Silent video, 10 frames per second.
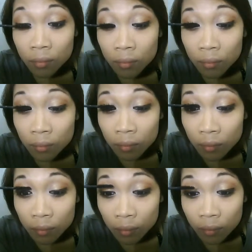
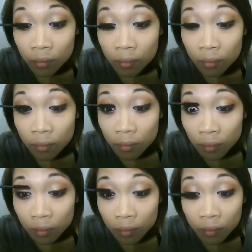
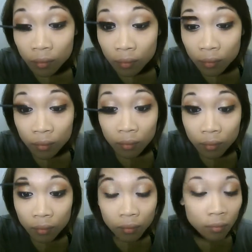
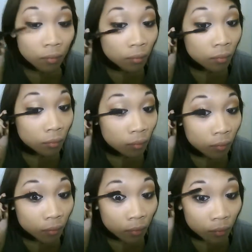
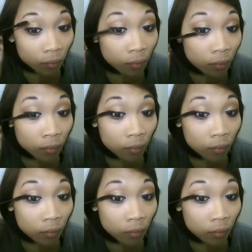(no one is talking)